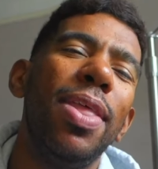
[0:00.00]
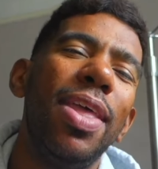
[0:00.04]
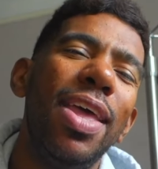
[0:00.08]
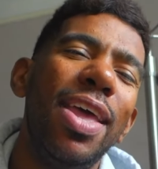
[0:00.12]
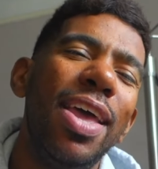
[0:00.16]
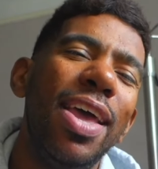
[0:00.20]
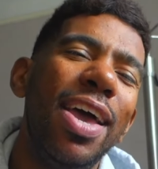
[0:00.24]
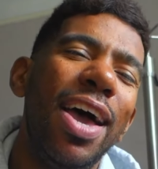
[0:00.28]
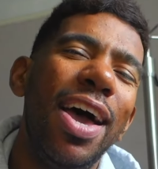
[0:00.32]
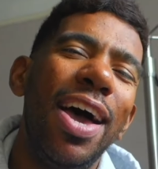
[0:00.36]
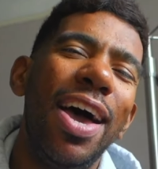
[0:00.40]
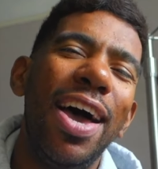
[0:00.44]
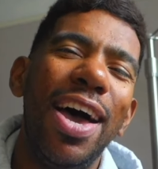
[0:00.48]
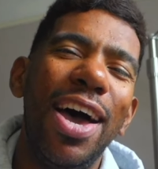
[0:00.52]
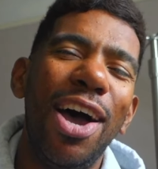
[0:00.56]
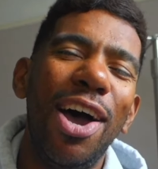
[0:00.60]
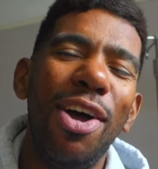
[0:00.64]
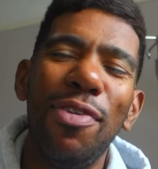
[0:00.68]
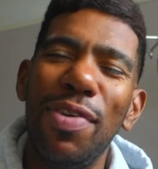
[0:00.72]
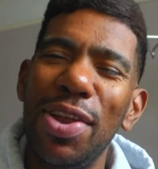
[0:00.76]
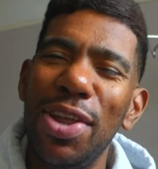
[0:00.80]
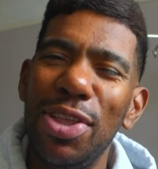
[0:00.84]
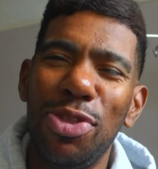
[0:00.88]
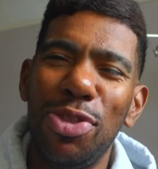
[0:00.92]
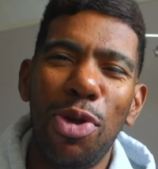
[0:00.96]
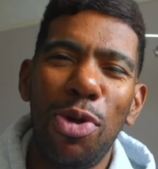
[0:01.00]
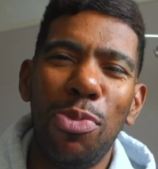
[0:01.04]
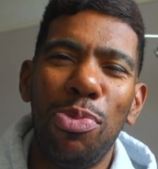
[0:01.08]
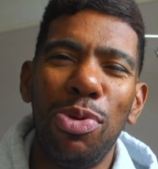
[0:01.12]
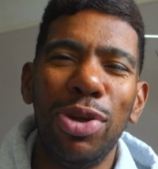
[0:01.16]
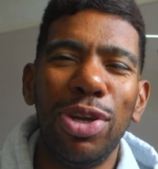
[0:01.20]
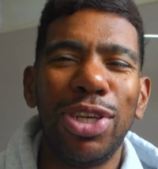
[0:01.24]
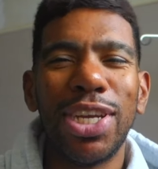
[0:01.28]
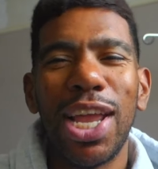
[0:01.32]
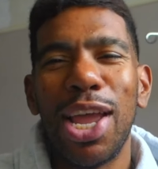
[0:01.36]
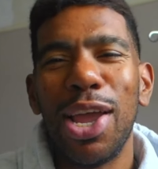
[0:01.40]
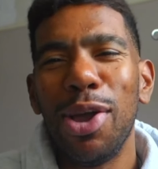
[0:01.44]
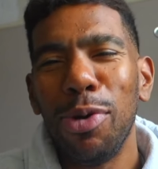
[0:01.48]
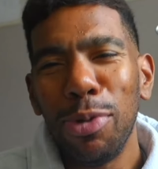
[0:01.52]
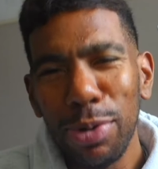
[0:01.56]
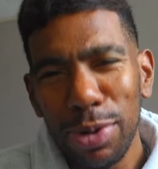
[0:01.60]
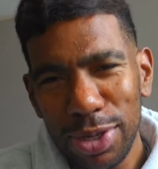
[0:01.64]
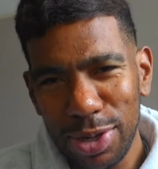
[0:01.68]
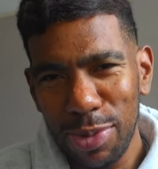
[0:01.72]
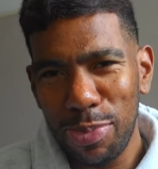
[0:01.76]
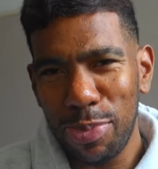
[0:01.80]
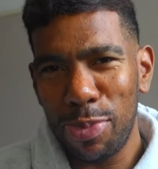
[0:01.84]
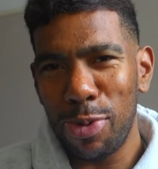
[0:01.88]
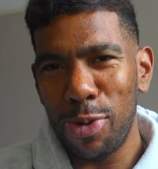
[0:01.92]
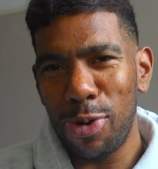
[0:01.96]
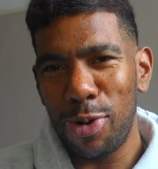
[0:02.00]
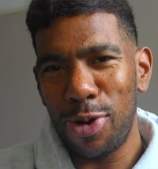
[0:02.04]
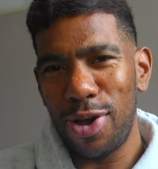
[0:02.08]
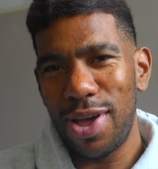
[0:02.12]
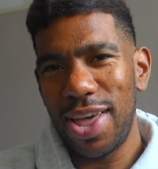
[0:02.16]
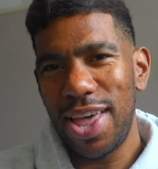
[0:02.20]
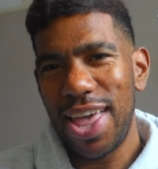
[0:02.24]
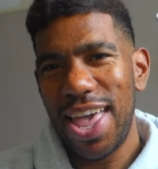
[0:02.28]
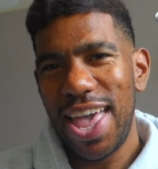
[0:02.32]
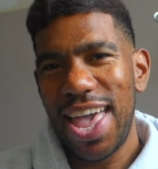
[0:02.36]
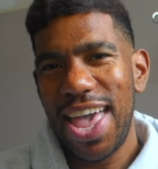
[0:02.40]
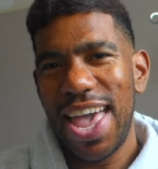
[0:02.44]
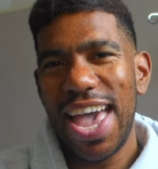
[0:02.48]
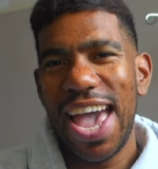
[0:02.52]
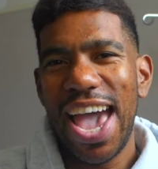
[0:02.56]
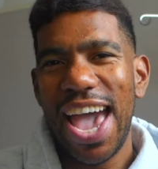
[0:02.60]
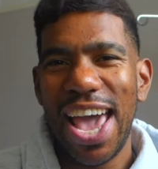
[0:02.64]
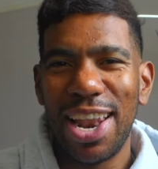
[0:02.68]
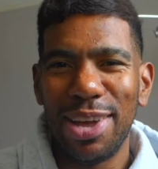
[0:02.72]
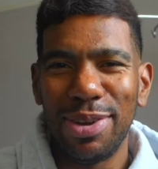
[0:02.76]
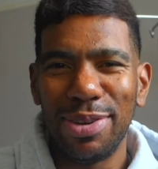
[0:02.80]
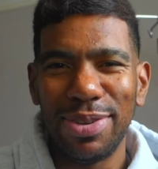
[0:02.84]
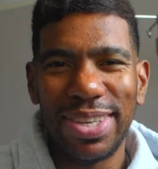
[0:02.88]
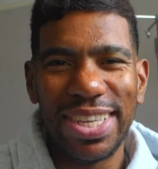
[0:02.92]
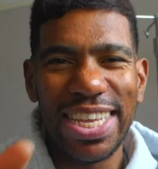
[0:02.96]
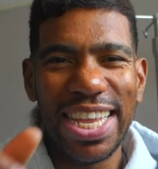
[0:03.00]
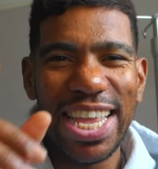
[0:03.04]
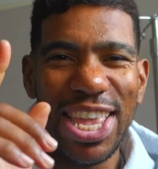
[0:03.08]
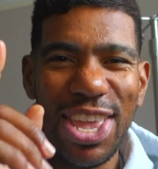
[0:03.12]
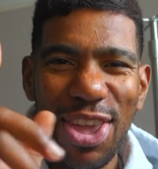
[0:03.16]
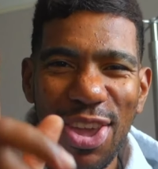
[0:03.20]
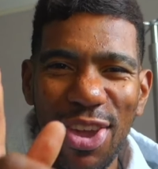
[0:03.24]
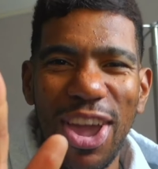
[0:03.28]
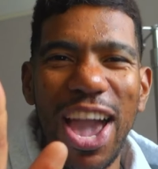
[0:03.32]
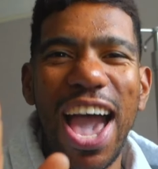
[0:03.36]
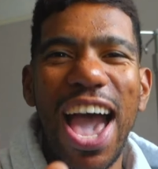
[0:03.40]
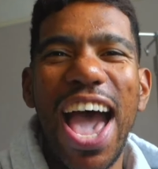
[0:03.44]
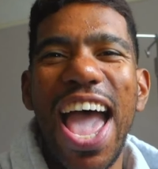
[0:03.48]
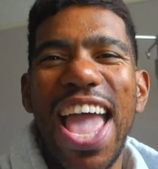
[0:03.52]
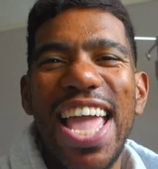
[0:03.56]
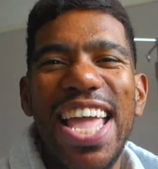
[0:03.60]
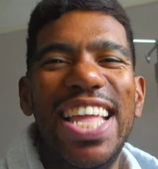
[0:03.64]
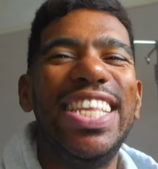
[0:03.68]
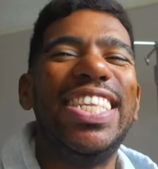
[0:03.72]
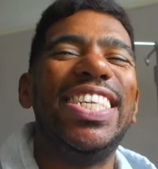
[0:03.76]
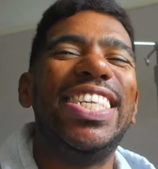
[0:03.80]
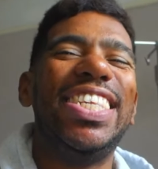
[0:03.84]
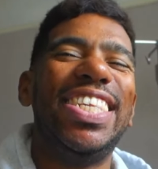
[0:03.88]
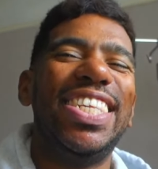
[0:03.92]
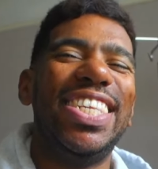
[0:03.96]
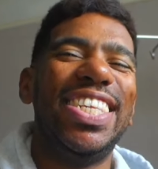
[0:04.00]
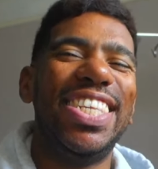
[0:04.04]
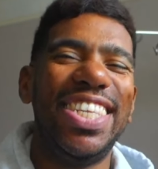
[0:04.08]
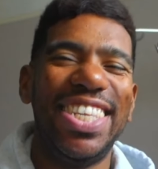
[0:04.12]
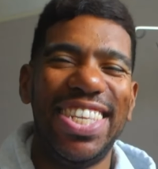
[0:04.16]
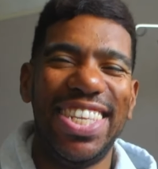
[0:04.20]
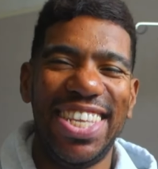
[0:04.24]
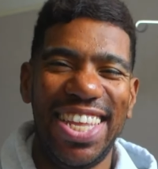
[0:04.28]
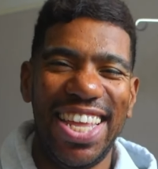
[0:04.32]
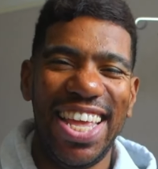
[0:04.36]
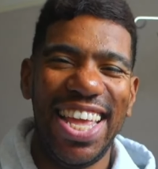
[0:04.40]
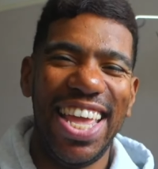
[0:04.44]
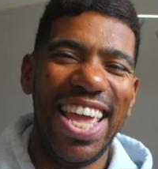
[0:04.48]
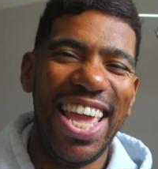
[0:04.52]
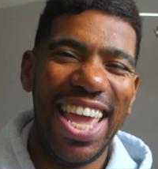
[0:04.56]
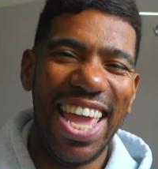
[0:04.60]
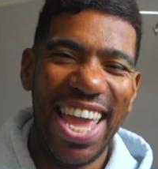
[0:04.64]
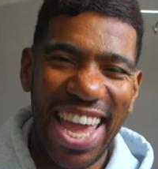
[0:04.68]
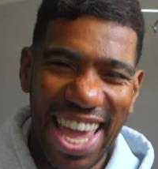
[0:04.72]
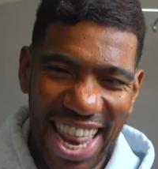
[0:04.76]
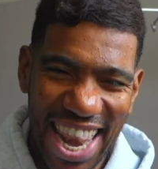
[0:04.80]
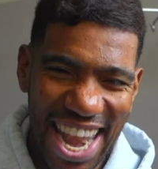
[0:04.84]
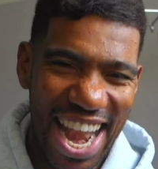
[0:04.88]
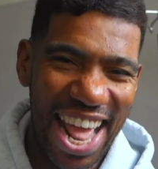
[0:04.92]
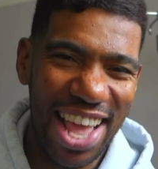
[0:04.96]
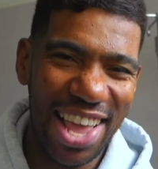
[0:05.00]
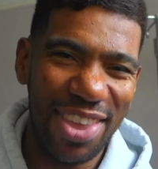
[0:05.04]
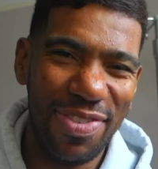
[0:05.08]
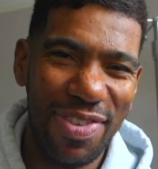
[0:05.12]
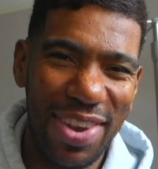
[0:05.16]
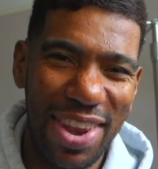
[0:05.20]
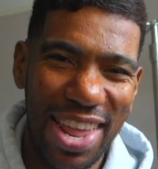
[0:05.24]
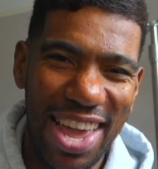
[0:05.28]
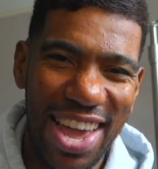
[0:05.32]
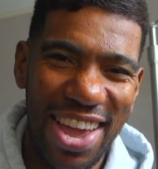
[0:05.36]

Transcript: uh, i really do appreciate all the support and i'll see you guys in the next video